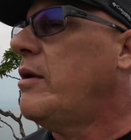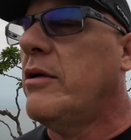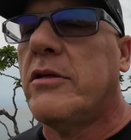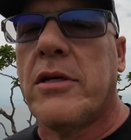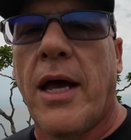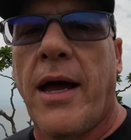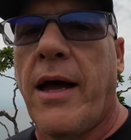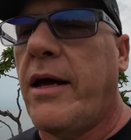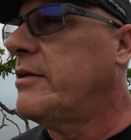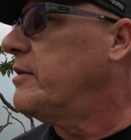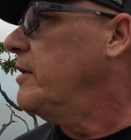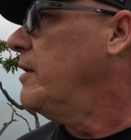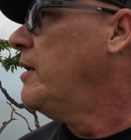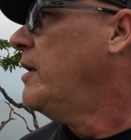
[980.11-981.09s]
good
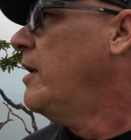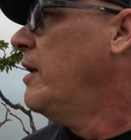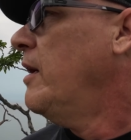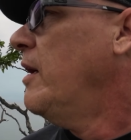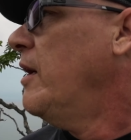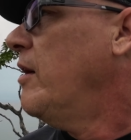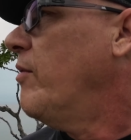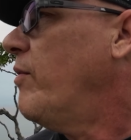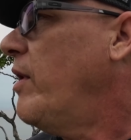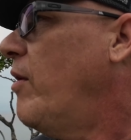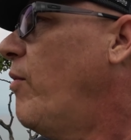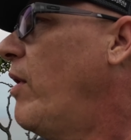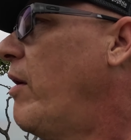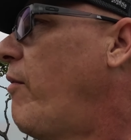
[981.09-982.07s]
size, and we
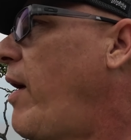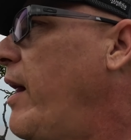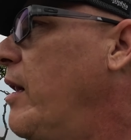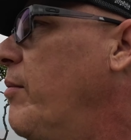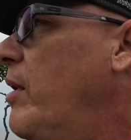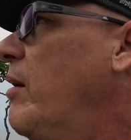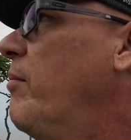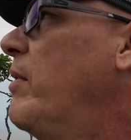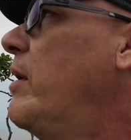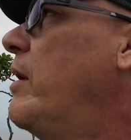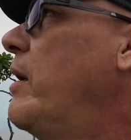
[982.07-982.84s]
don't want to rile him up.